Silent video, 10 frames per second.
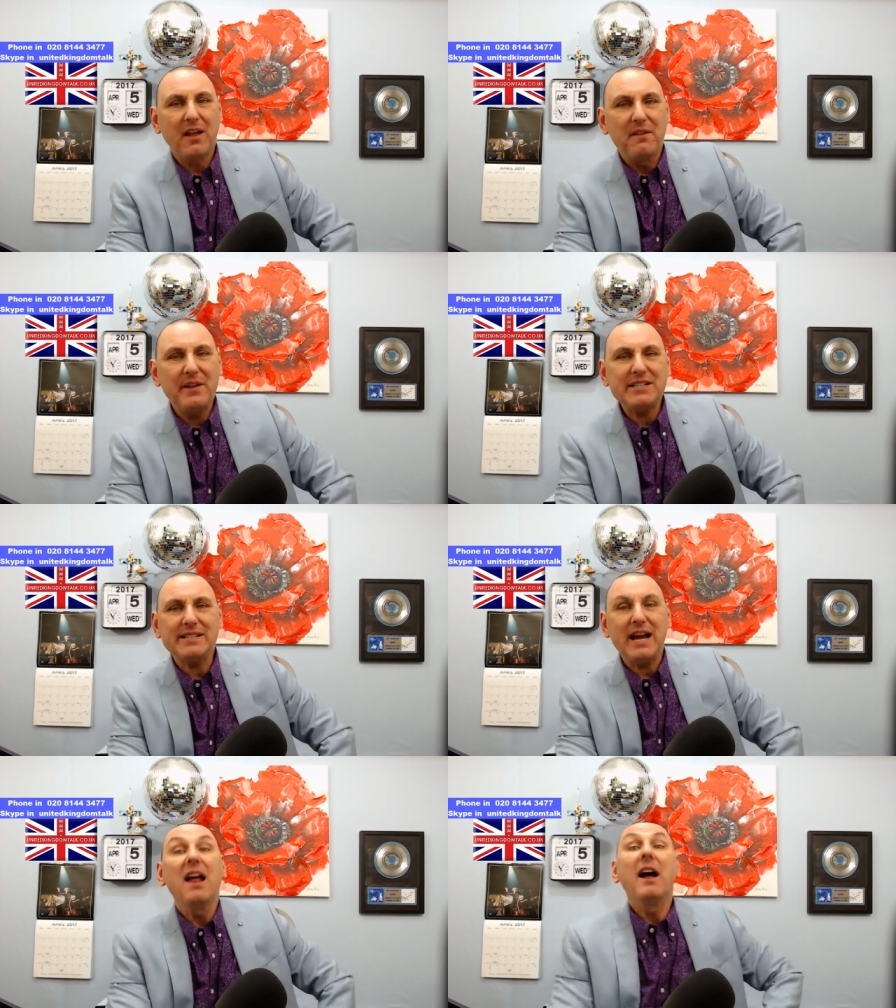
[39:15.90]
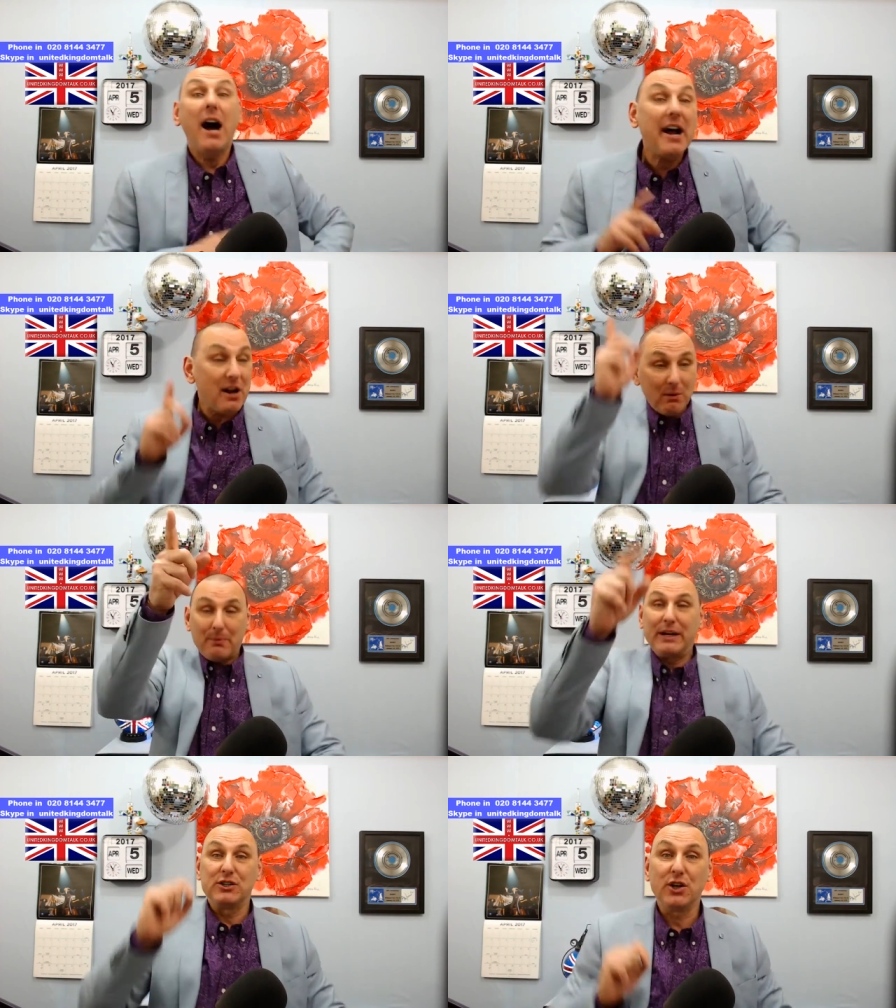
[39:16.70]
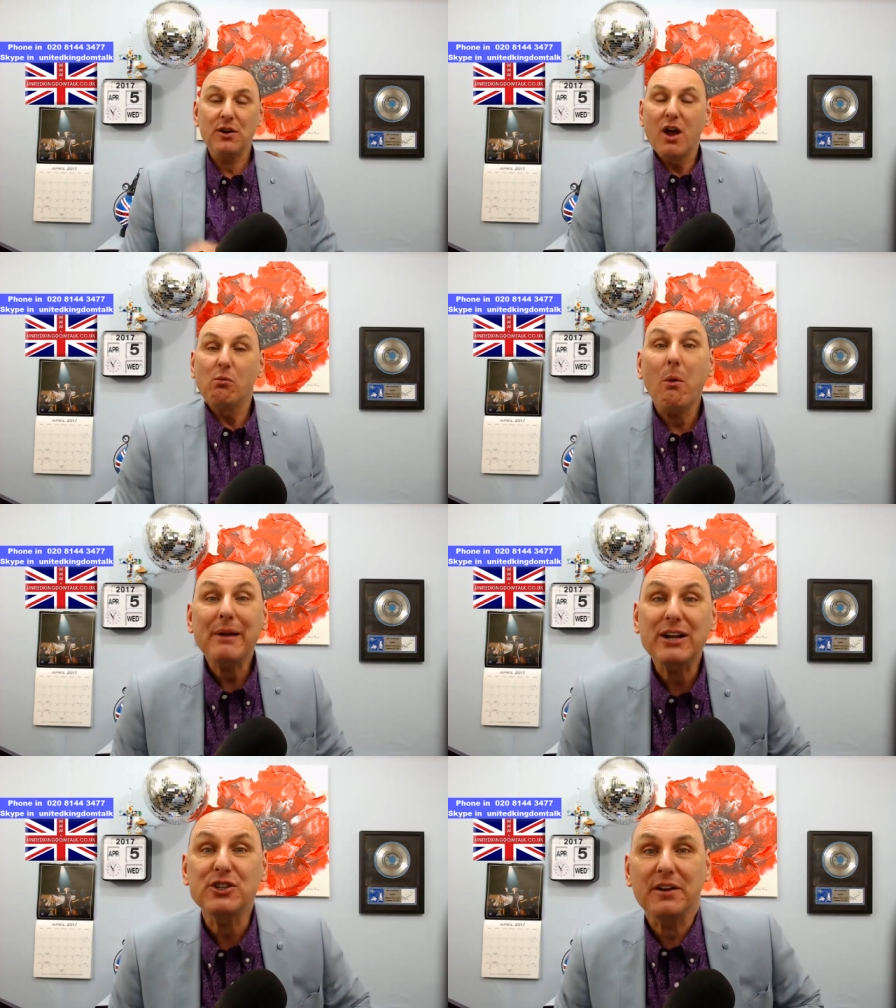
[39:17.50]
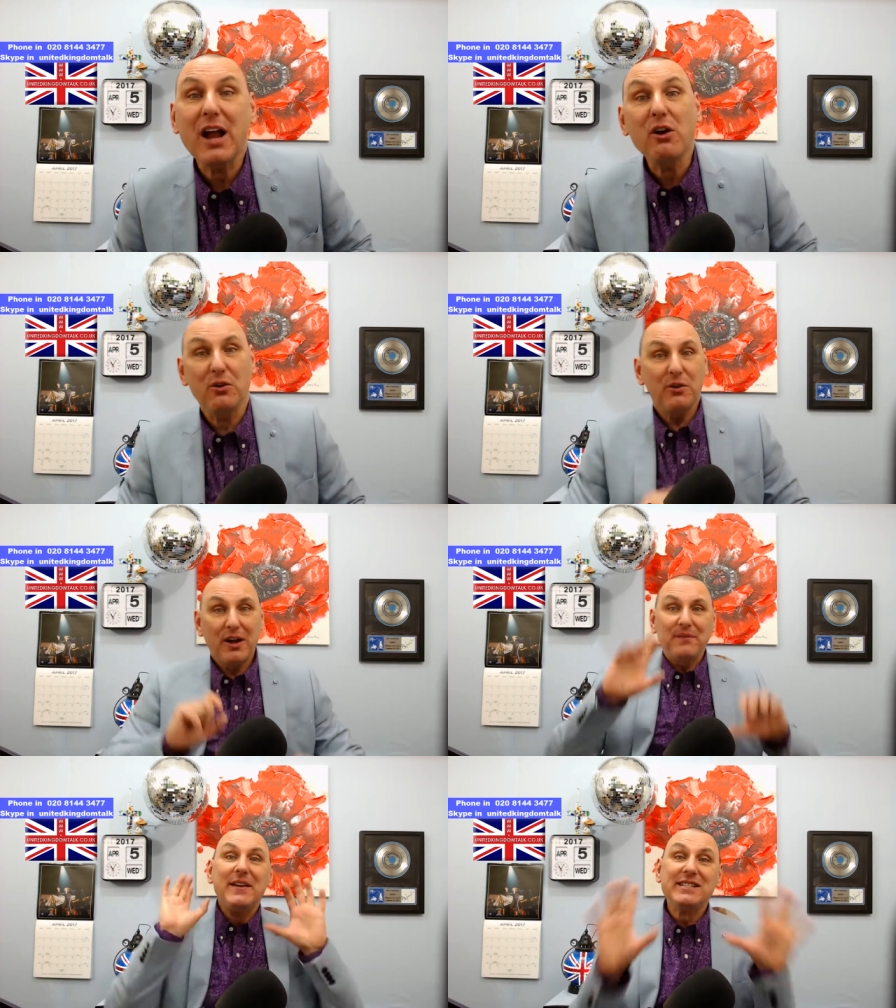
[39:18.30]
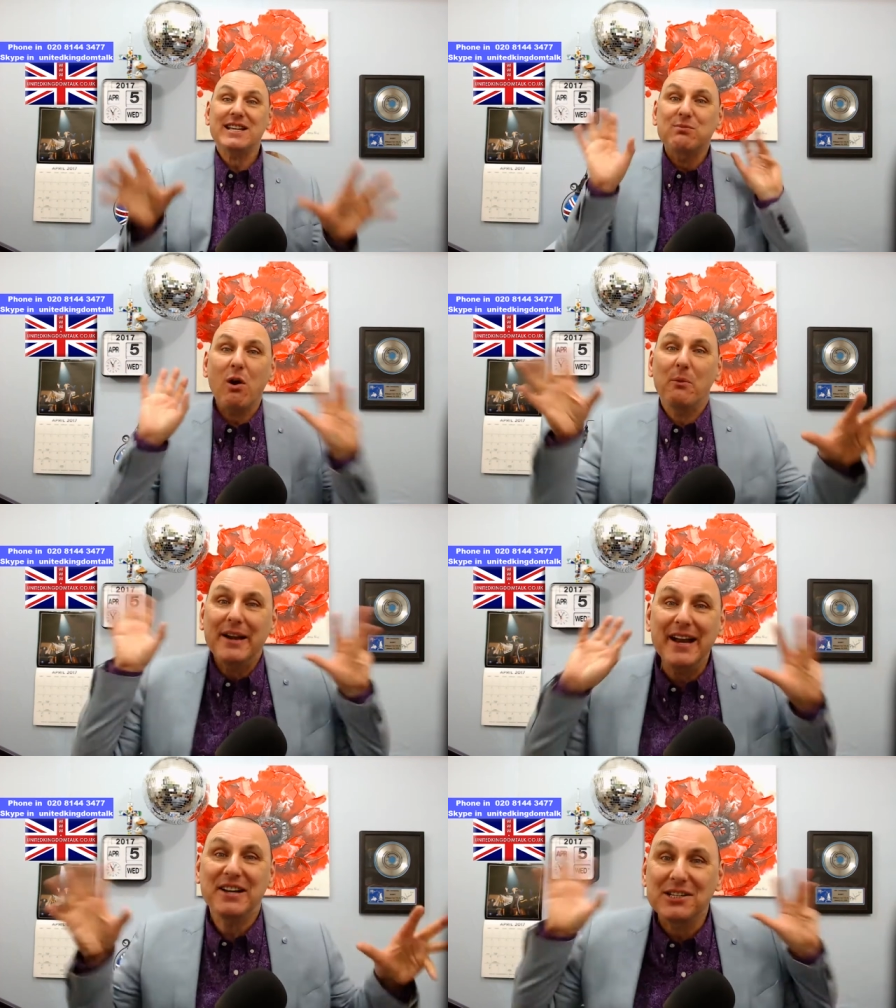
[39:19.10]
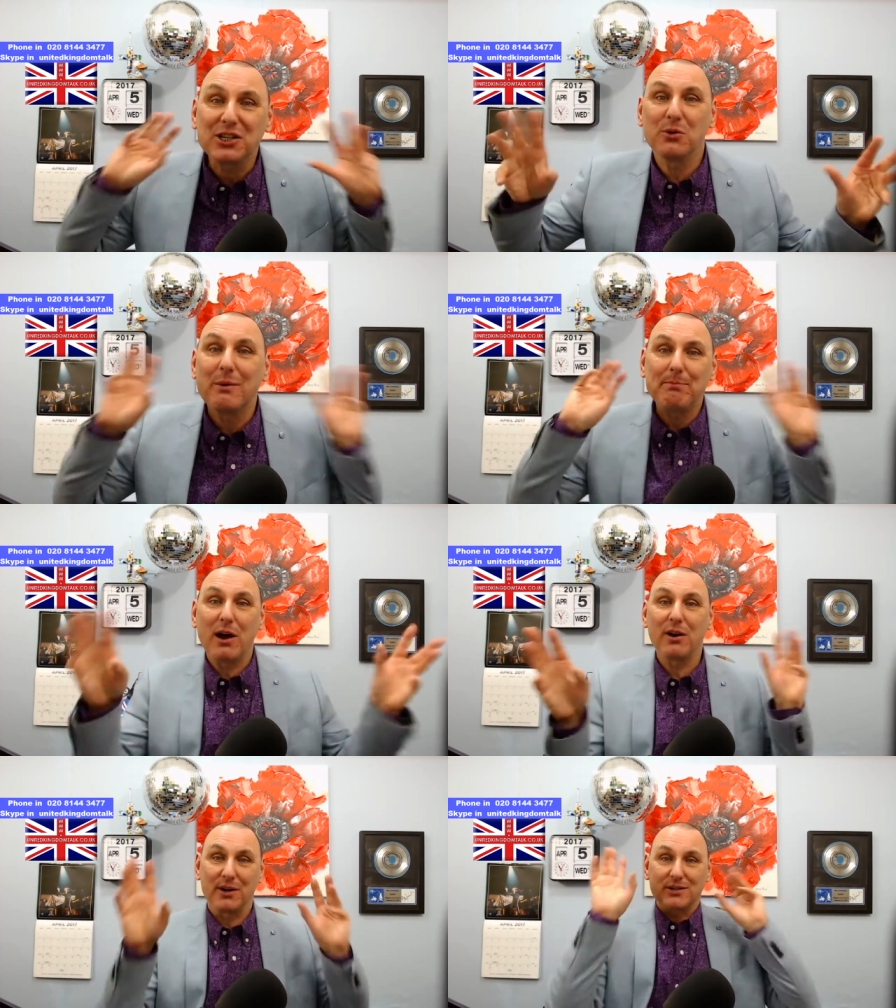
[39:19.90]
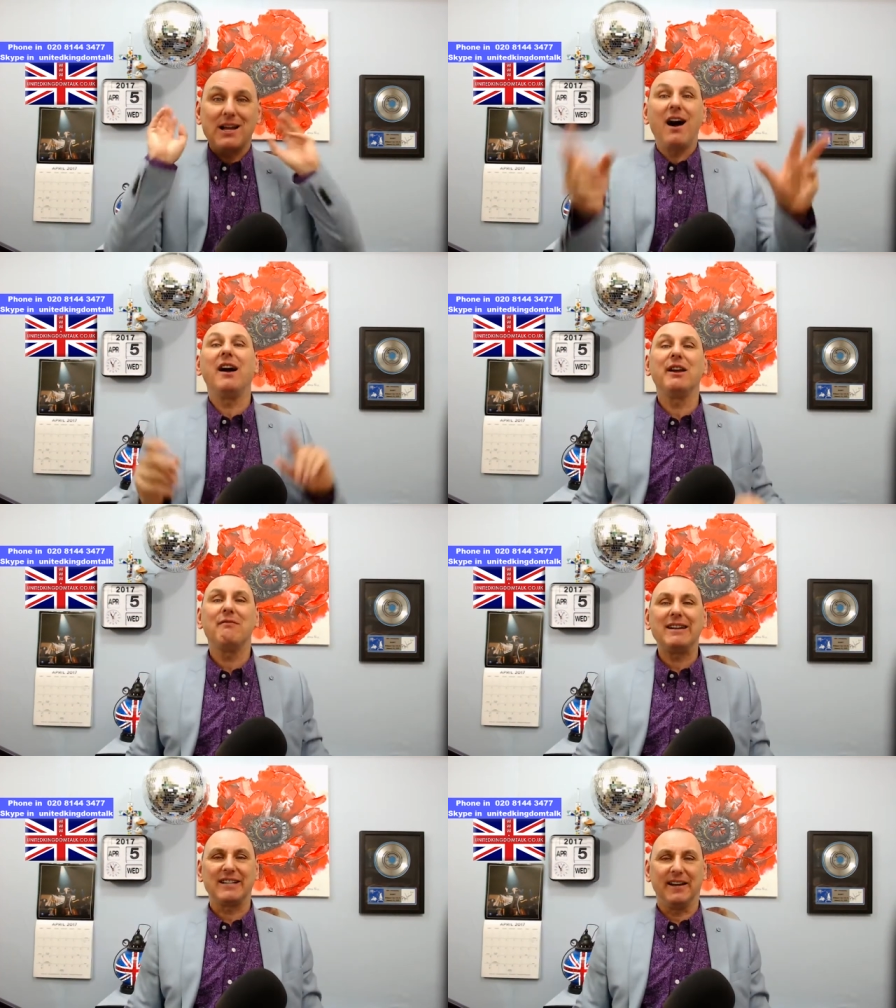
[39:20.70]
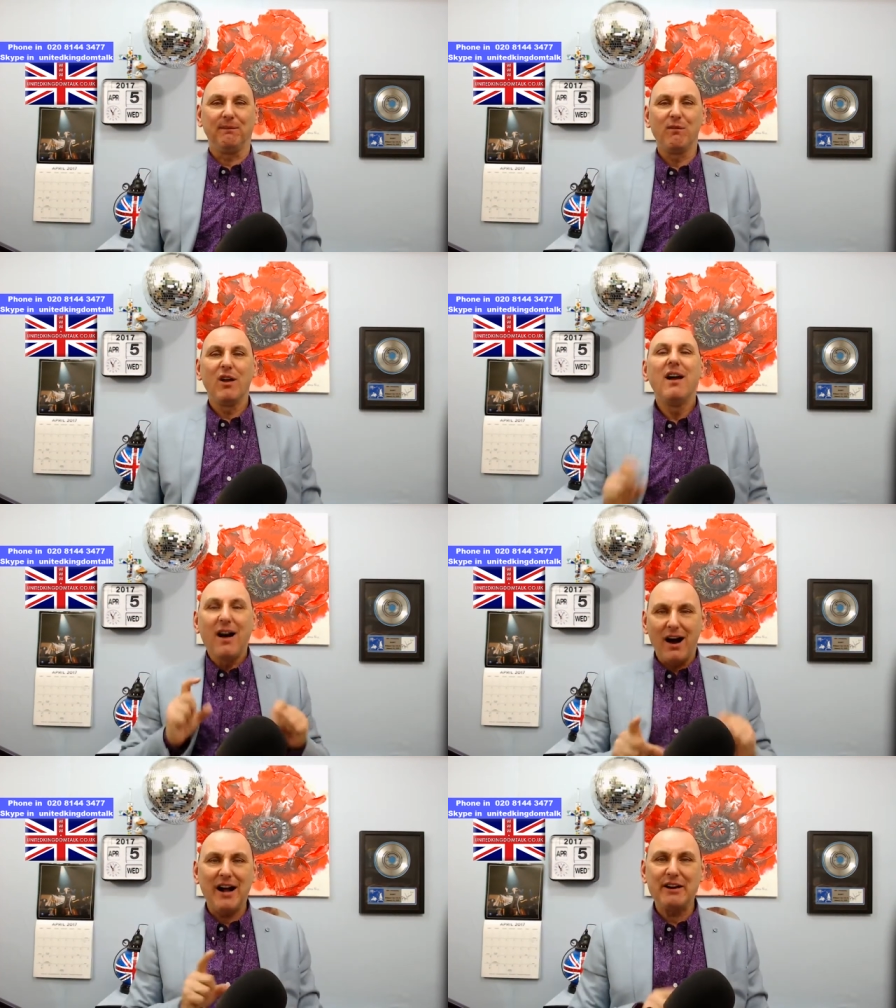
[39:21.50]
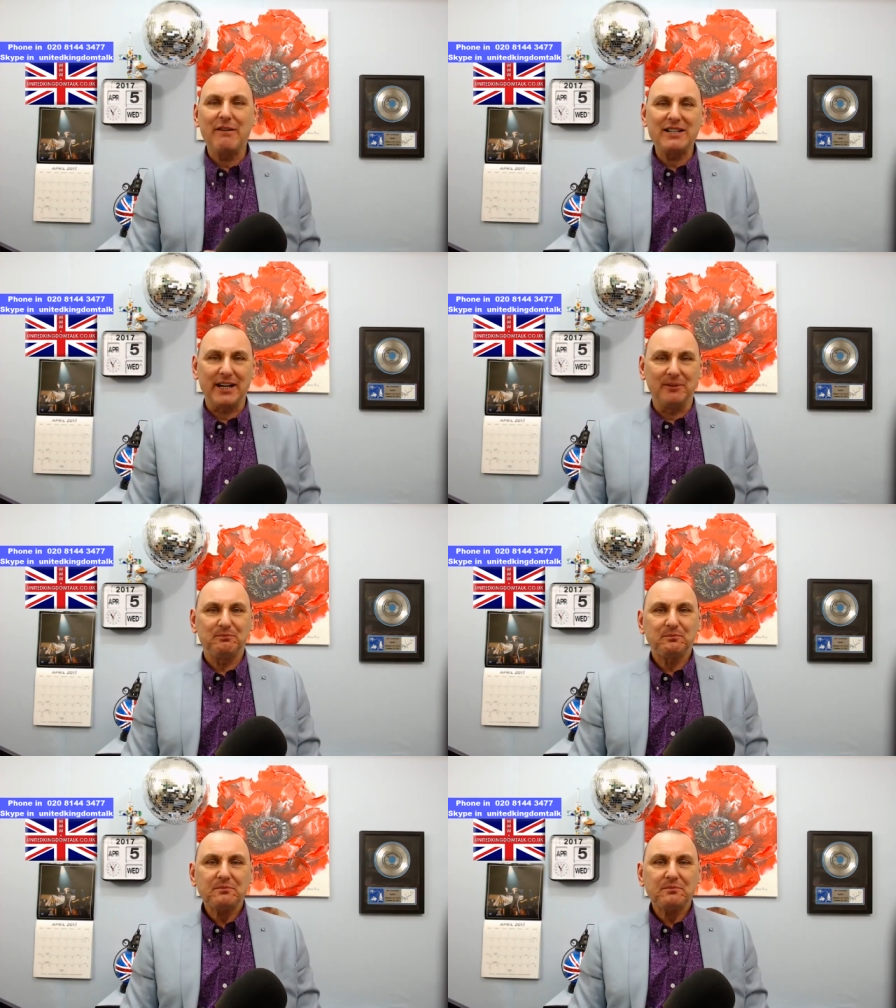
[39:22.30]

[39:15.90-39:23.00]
This is it. I know what we could do. What we could no. This is what we need to do with burglars. Are you ready? Are you ready?